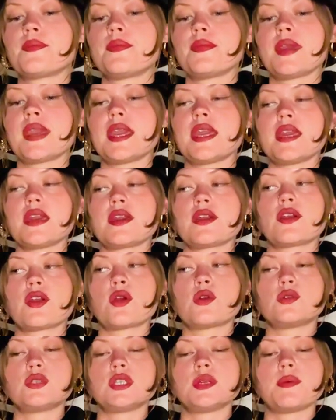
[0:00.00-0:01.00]
eating
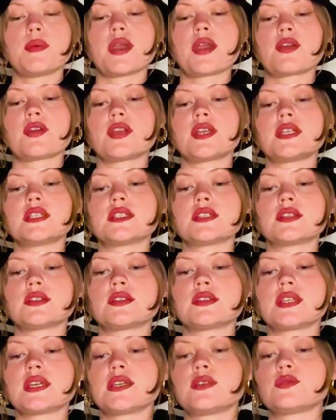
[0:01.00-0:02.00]
goji berries
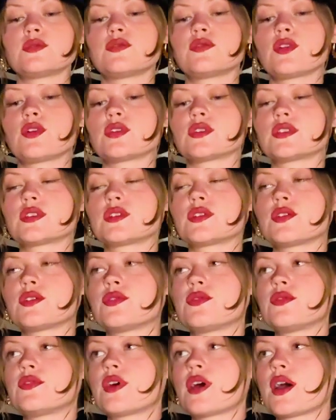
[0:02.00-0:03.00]
and things with lots of